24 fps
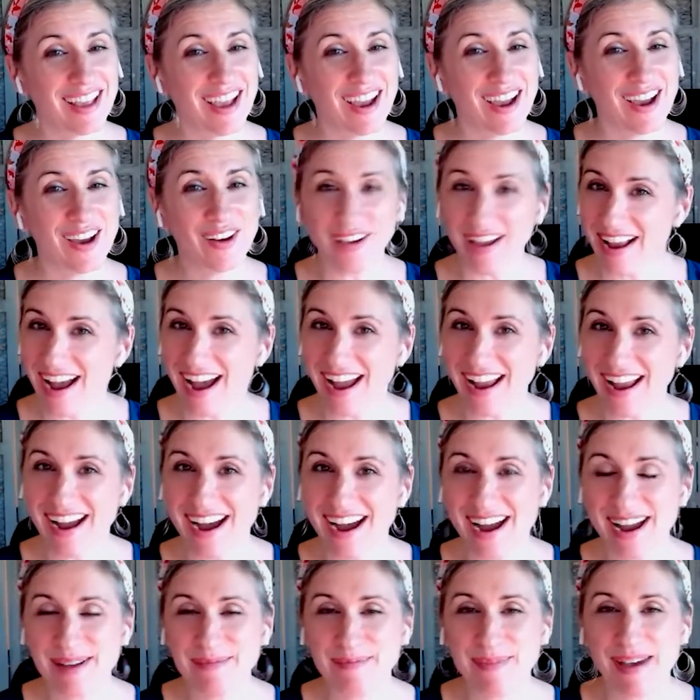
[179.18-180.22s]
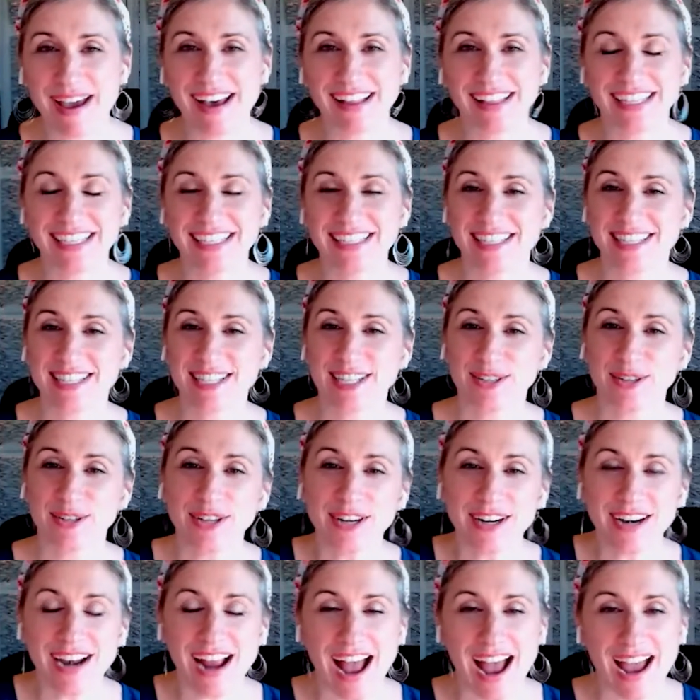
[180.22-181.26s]
Okay, hi, I'm Ellen
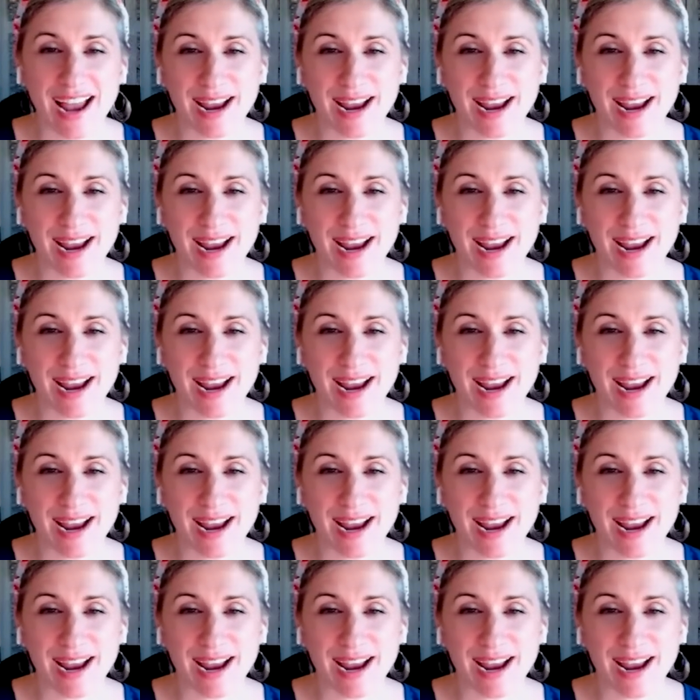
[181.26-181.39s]
Sluder. I